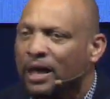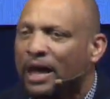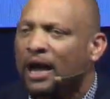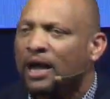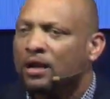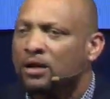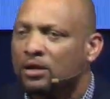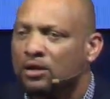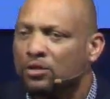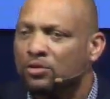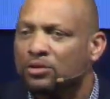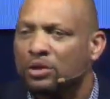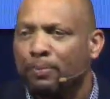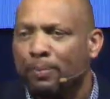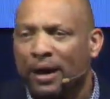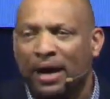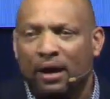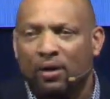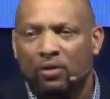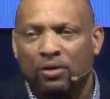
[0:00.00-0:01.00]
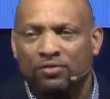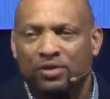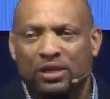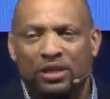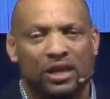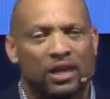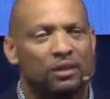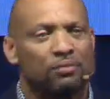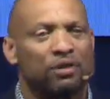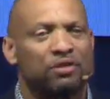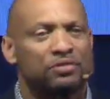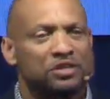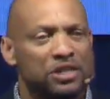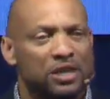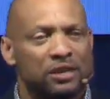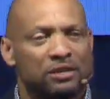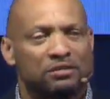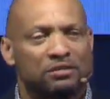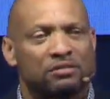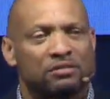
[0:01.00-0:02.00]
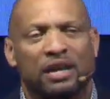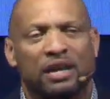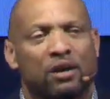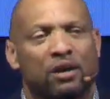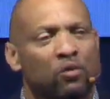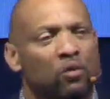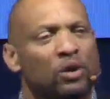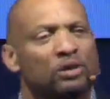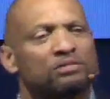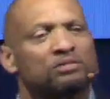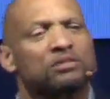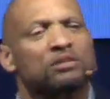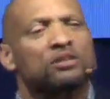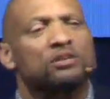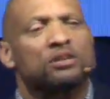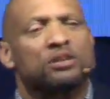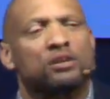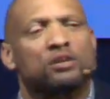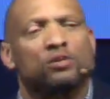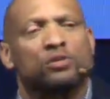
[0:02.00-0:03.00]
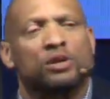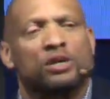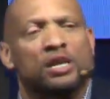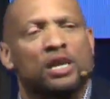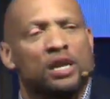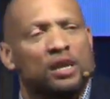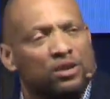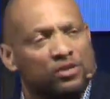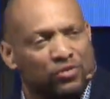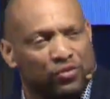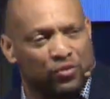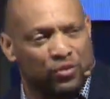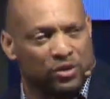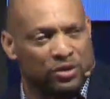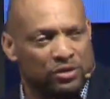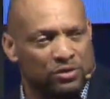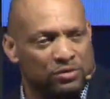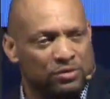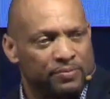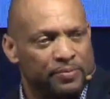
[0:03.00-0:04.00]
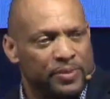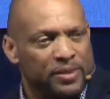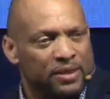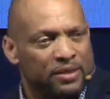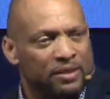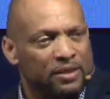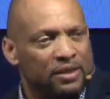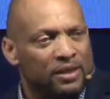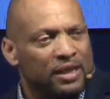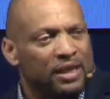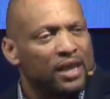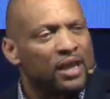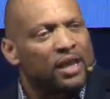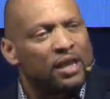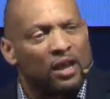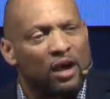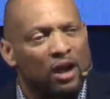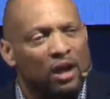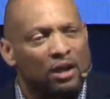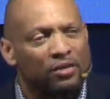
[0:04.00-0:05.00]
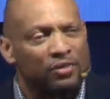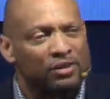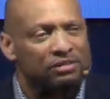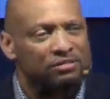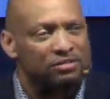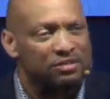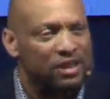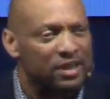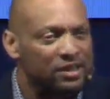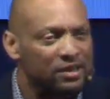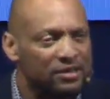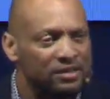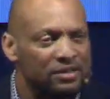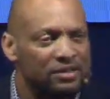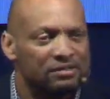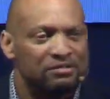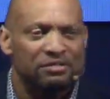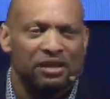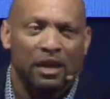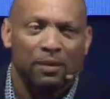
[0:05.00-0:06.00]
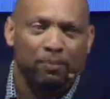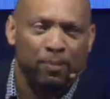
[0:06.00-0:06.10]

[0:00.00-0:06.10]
I knew the power of the name of Jesus. I wasn't going to go in Israel and all of a sudden say